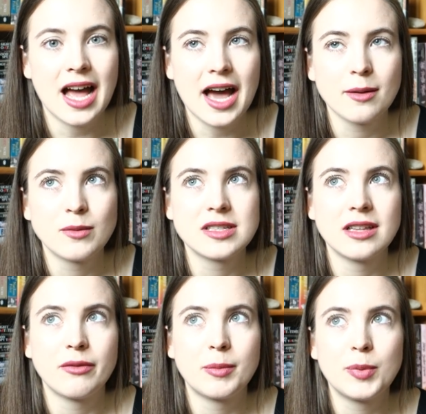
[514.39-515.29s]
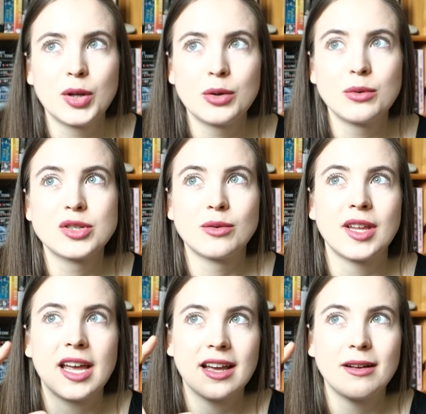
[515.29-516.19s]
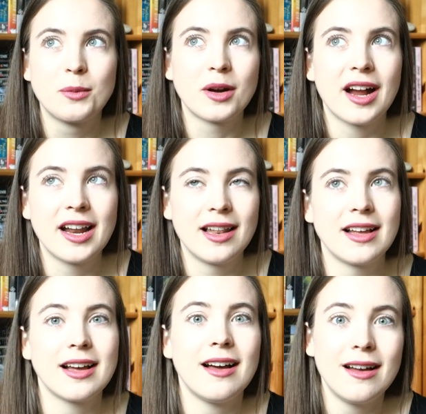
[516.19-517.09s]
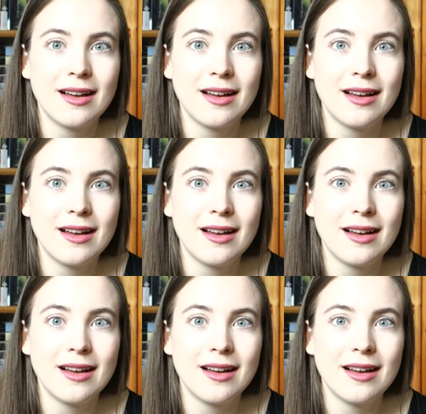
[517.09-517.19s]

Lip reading: Adam was in love with Blue, so they were kind of like,